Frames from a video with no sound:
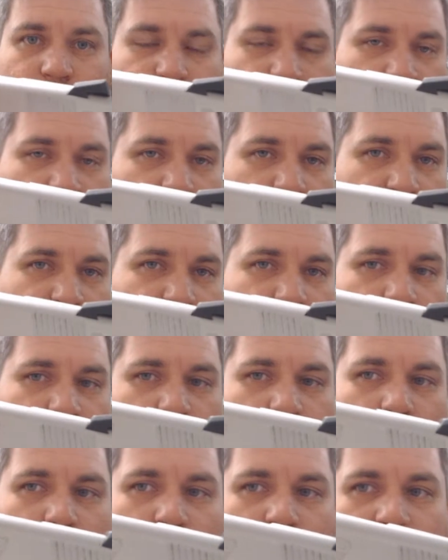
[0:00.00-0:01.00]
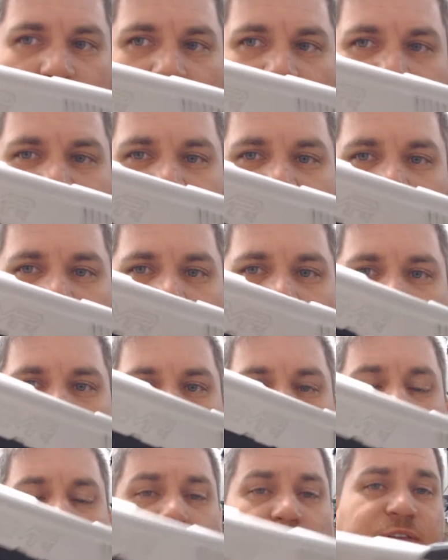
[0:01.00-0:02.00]
wanted to know more how to take it
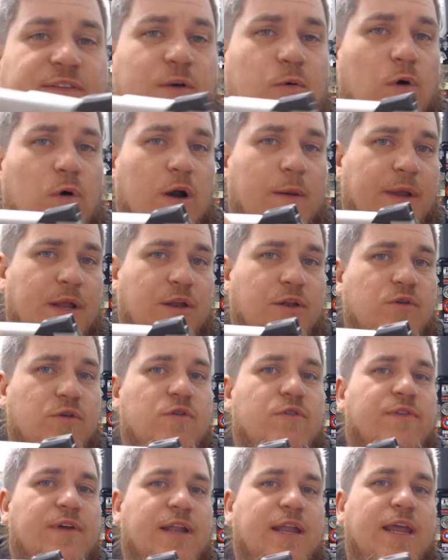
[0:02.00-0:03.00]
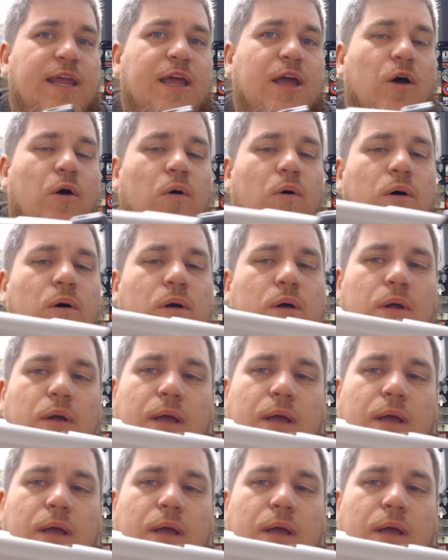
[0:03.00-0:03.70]
apart, if he wanted me to do a video.